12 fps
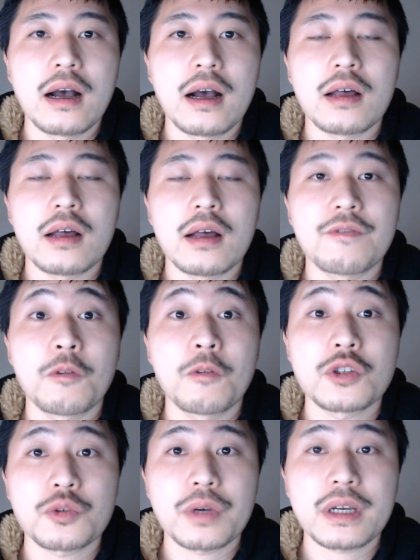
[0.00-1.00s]
Uh, the full
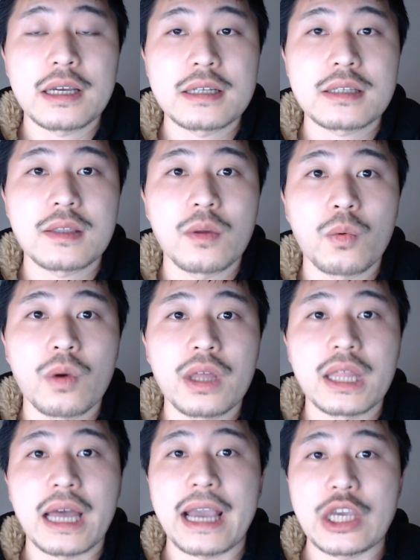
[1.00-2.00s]
strict is the one
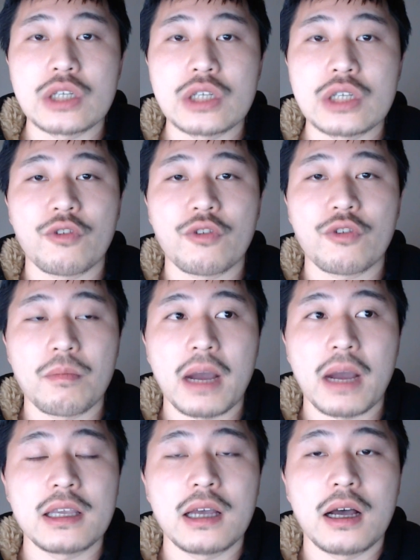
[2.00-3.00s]
that I use for
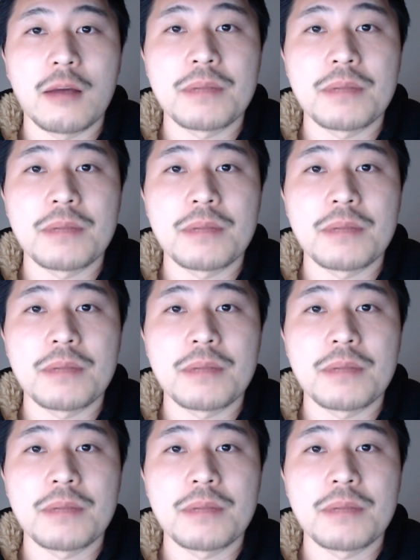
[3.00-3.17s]
my um,